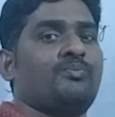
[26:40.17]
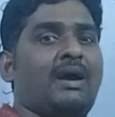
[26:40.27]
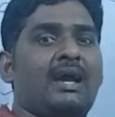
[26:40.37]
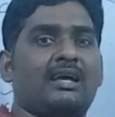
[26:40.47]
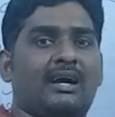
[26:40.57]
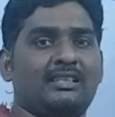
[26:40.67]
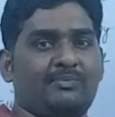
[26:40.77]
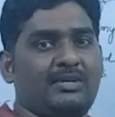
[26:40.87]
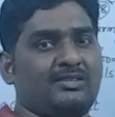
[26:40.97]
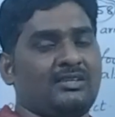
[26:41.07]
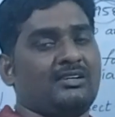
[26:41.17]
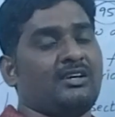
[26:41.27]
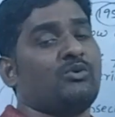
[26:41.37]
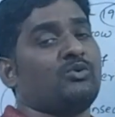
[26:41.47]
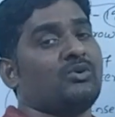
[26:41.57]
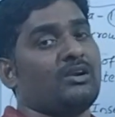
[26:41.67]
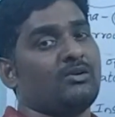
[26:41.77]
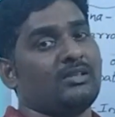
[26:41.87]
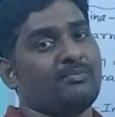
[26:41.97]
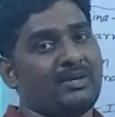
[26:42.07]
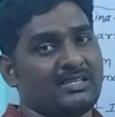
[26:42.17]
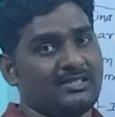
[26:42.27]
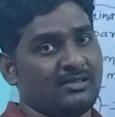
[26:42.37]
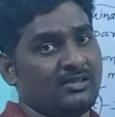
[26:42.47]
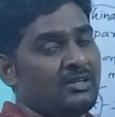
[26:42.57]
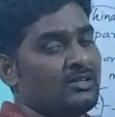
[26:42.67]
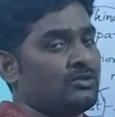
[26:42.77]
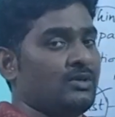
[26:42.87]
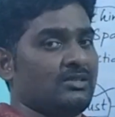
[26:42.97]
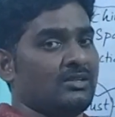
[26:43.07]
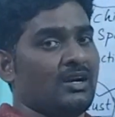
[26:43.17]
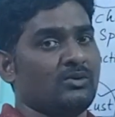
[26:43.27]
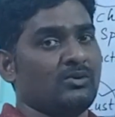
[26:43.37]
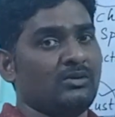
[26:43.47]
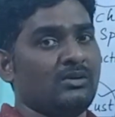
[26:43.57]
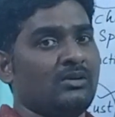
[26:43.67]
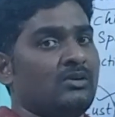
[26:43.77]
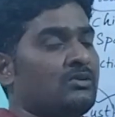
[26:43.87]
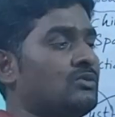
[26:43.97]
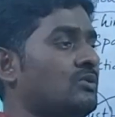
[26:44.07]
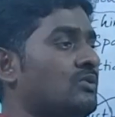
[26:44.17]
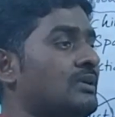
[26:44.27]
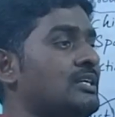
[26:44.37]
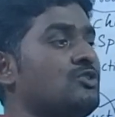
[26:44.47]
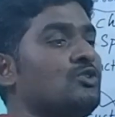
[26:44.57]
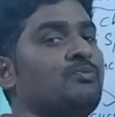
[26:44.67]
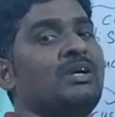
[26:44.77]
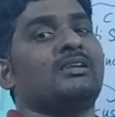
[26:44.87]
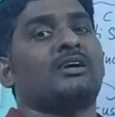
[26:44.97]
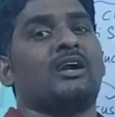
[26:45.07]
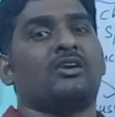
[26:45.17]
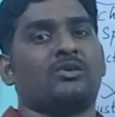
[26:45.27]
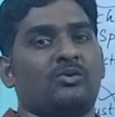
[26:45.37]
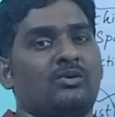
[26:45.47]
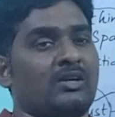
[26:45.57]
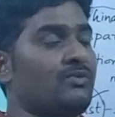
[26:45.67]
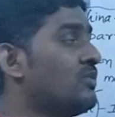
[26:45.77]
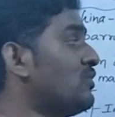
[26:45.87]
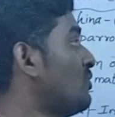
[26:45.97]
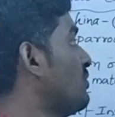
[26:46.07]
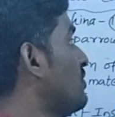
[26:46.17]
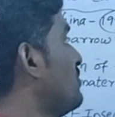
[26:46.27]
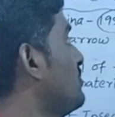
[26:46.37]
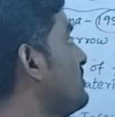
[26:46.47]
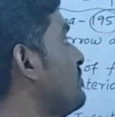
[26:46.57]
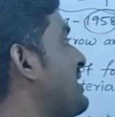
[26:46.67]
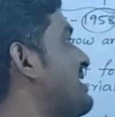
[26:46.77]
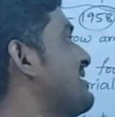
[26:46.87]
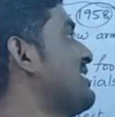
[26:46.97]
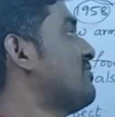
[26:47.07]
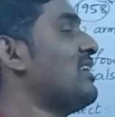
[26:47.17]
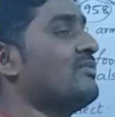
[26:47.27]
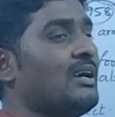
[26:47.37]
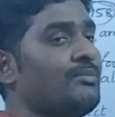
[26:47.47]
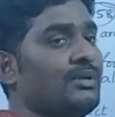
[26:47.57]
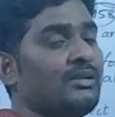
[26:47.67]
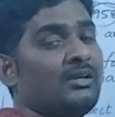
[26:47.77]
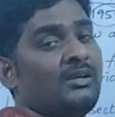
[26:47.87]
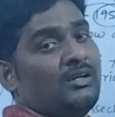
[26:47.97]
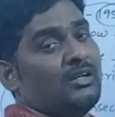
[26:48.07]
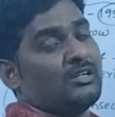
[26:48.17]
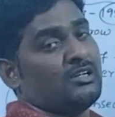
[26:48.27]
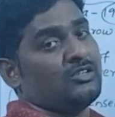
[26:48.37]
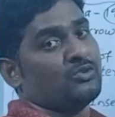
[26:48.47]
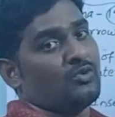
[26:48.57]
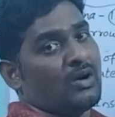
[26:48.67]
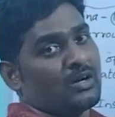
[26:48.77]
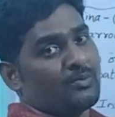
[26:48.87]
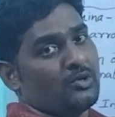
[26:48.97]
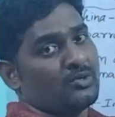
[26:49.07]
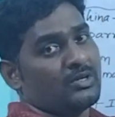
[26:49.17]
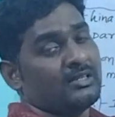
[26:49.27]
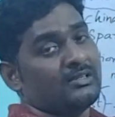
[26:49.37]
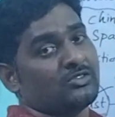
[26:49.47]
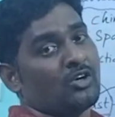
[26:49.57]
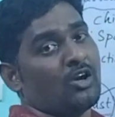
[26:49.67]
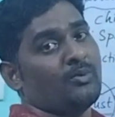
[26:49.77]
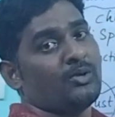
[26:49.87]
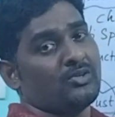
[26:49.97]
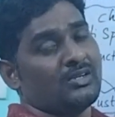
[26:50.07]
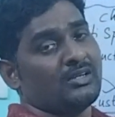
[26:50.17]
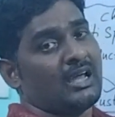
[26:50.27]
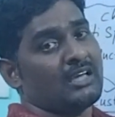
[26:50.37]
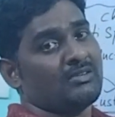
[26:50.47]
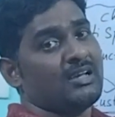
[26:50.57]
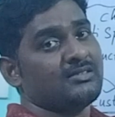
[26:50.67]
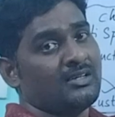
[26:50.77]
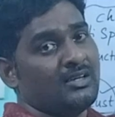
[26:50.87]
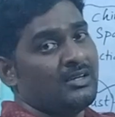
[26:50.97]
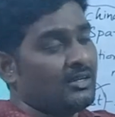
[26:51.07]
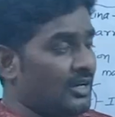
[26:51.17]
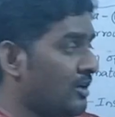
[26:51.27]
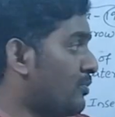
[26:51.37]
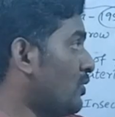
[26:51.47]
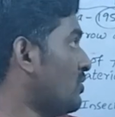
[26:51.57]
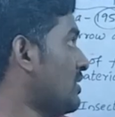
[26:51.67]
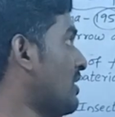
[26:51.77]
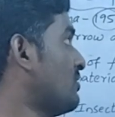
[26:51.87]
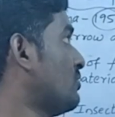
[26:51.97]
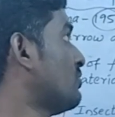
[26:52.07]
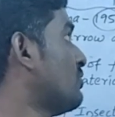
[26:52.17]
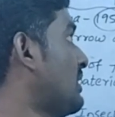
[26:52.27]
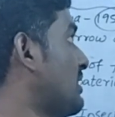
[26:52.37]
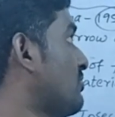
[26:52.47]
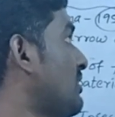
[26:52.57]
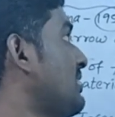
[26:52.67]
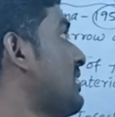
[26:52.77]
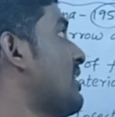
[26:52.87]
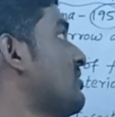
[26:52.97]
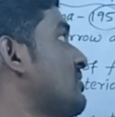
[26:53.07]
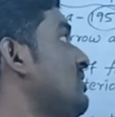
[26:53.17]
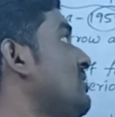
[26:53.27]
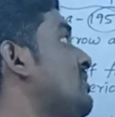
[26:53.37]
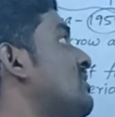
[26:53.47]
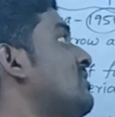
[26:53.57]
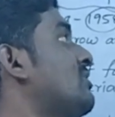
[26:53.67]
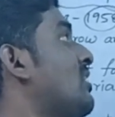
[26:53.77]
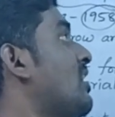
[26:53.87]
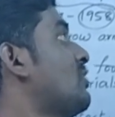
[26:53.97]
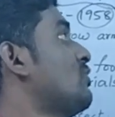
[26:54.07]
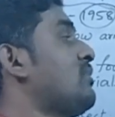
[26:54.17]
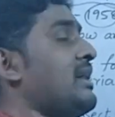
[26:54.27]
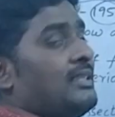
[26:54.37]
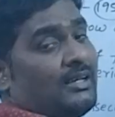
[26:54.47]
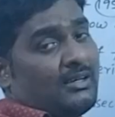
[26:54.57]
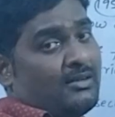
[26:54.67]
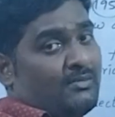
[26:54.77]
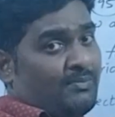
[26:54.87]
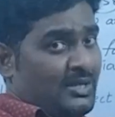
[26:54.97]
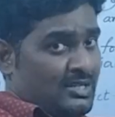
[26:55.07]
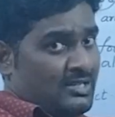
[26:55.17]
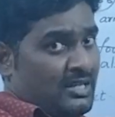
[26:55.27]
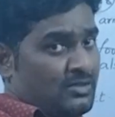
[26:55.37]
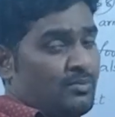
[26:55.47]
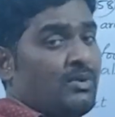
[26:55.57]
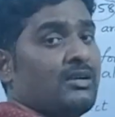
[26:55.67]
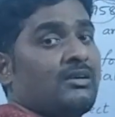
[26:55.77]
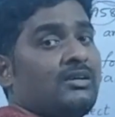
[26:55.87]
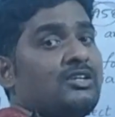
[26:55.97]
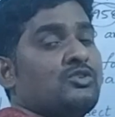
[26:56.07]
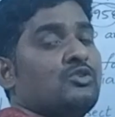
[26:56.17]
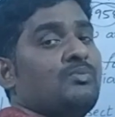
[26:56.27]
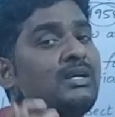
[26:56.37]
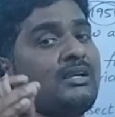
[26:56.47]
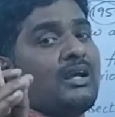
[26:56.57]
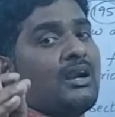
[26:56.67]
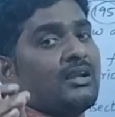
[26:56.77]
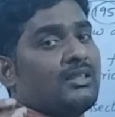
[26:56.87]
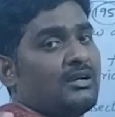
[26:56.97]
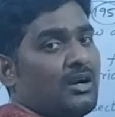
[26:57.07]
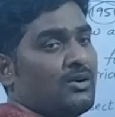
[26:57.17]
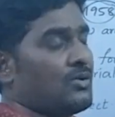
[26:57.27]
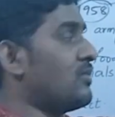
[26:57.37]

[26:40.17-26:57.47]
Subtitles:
you ban all the pesticides, how to control the pests? So it is not good. So it should be in control. If you use pesticides, what will happen? It leads to water pollution, soil pollution, as well as air pollution also. So that is why they are asking not to ban the pesticides, but it should be under the